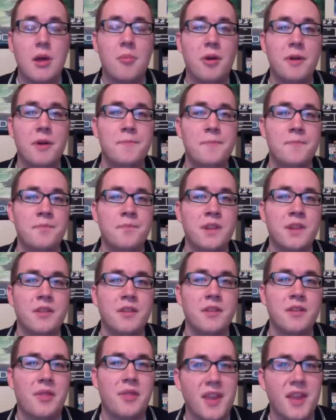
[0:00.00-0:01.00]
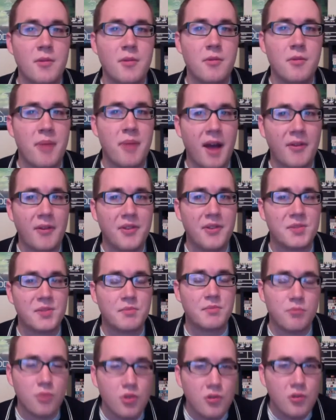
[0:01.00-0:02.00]
But the thing about
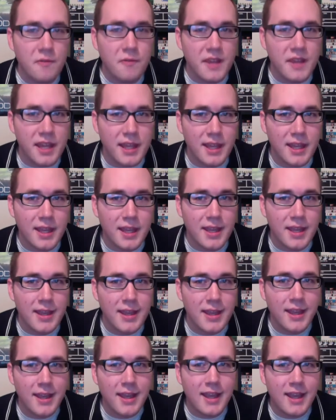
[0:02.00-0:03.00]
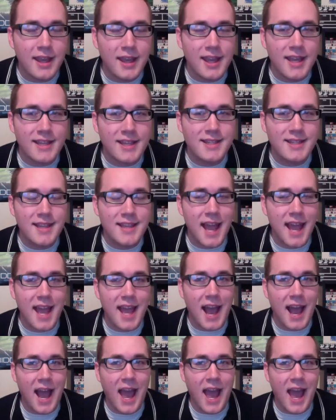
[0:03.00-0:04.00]
this movie is that